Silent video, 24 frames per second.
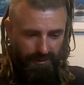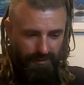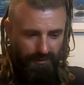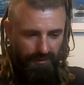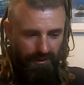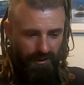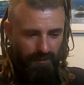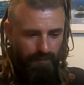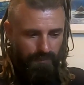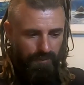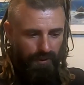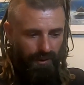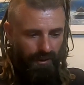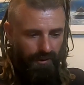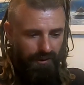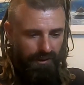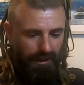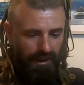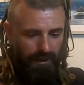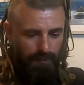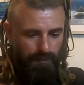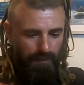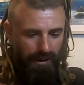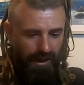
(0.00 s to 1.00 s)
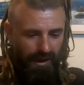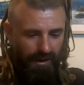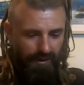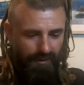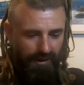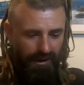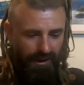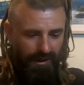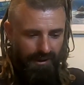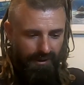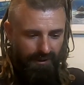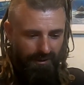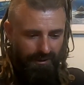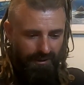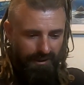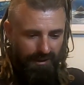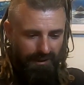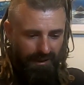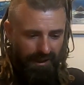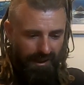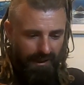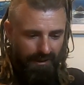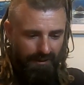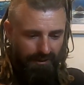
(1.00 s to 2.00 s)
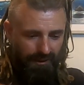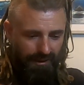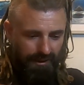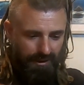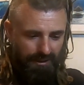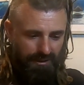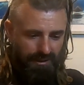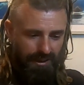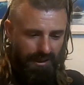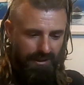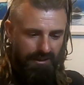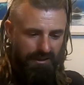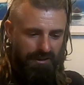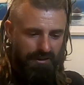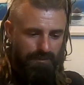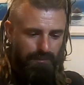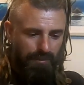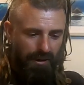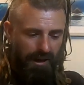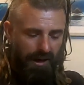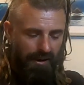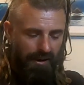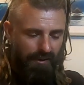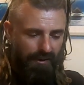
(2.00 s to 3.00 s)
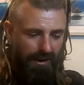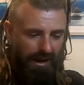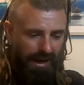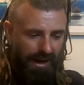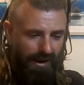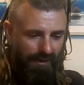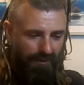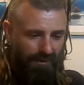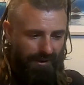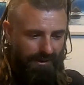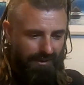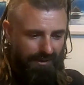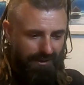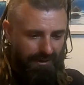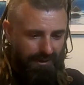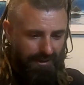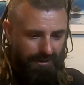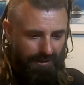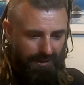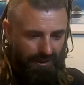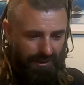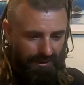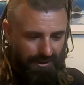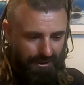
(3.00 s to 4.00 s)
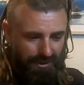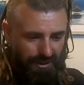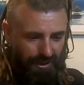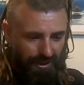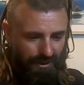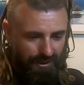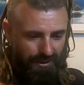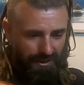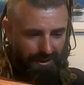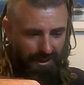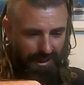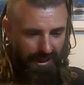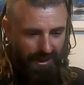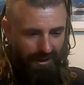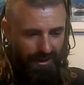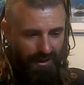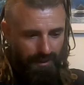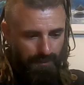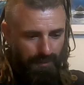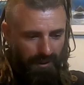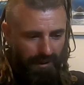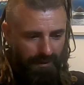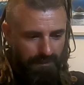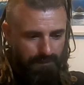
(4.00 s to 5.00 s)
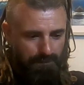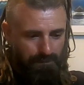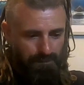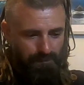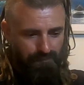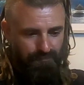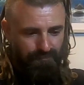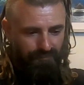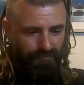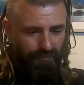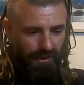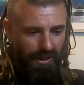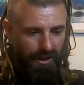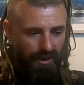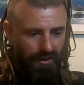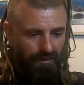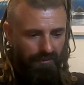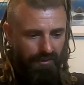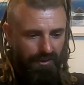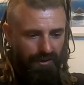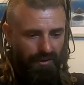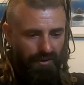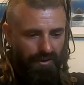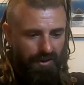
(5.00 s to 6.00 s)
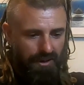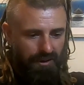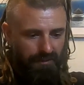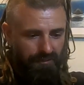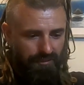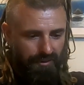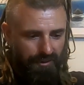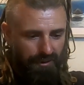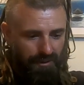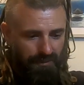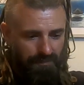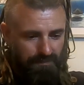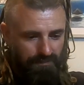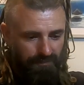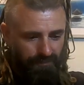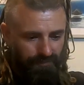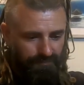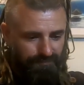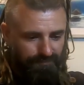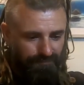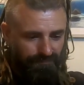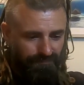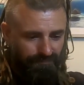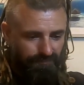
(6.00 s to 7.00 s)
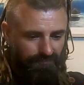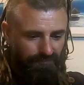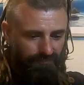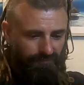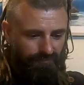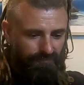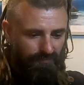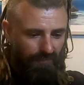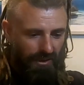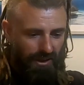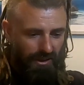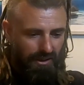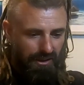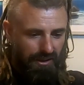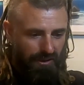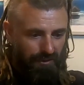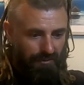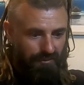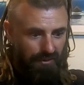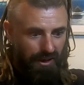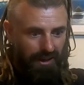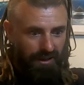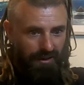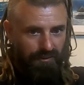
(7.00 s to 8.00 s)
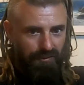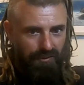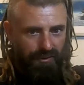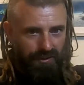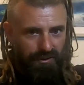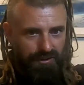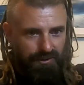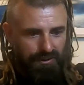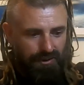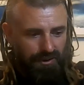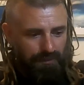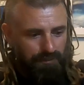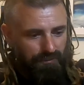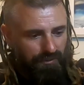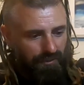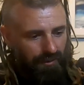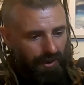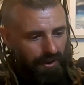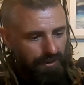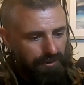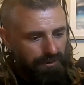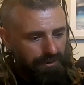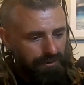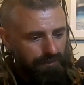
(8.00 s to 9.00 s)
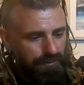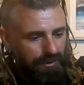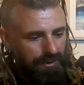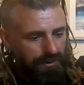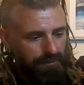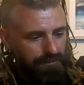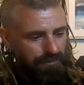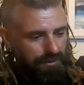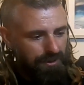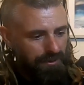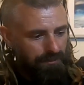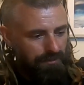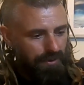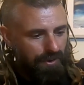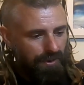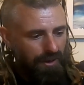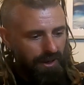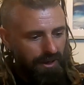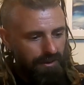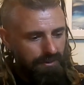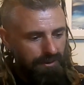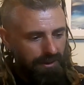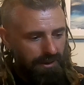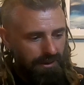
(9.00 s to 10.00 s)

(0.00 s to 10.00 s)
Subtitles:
I'll unplug that battery. Again, I'm going to take this battery out and charge that up overnight for them. Ready for some fun with them tomorrow.